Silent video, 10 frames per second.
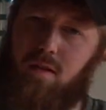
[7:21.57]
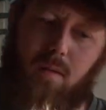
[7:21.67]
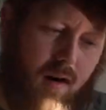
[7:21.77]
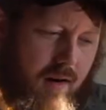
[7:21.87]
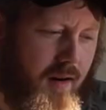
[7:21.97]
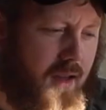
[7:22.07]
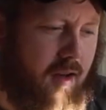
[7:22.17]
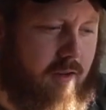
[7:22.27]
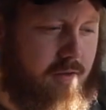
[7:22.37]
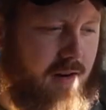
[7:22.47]
you are
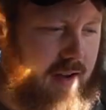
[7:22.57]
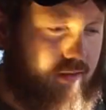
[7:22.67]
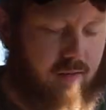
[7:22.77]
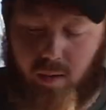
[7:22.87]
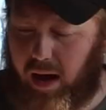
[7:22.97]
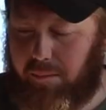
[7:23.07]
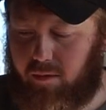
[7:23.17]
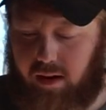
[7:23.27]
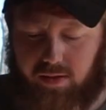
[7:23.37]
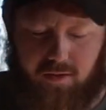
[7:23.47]
trying to
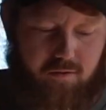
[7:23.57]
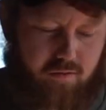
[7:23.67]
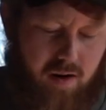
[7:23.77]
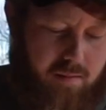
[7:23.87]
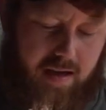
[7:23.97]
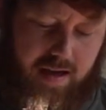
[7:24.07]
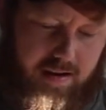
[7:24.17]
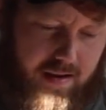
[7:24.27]
operate the drone at,